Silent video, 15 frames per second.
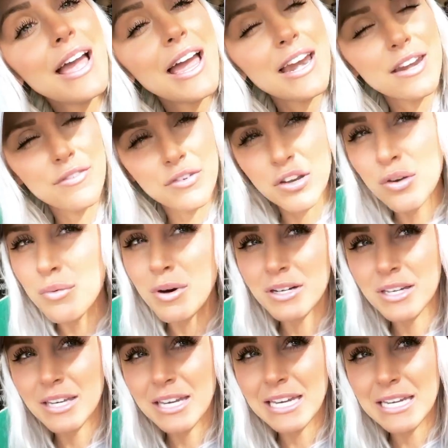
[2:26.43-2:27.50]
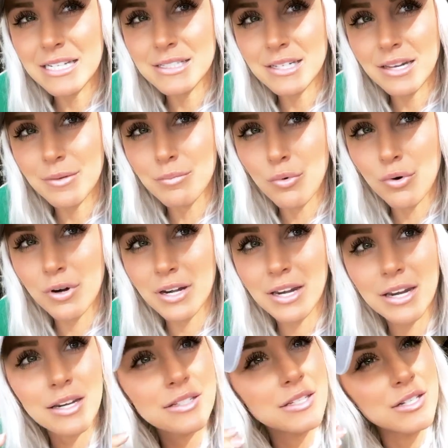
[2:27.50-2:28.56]
And if you want an easy
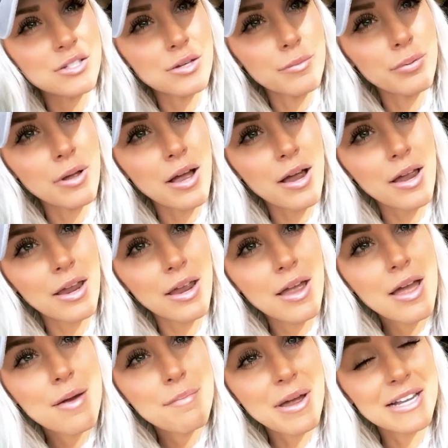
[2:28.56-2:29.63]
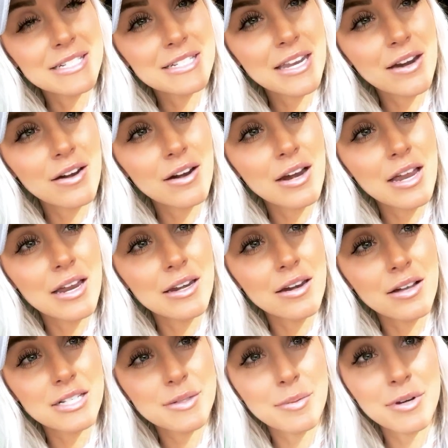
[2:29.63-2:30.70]
morning to supply mascara and
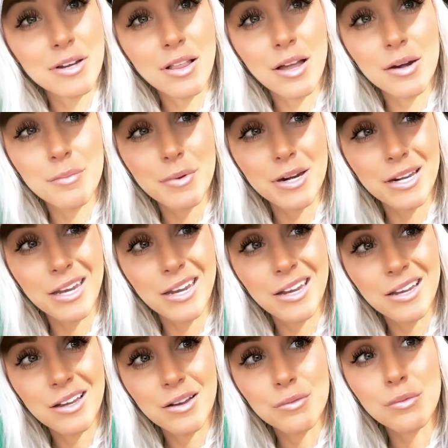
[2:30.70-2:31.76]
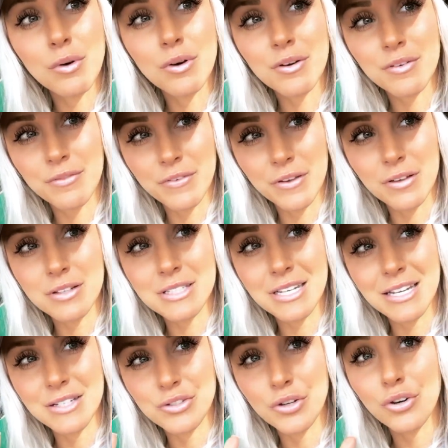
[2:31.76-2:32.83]
not spend a lot of money, Rodan+Fields
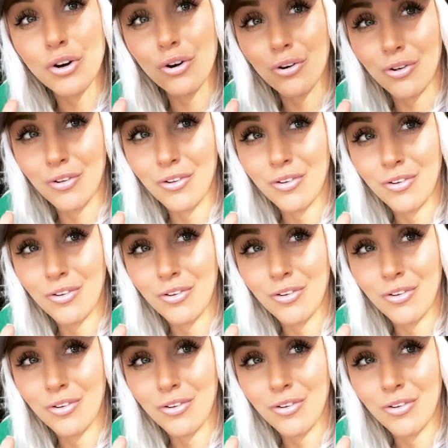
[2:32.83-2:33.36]
is your girl.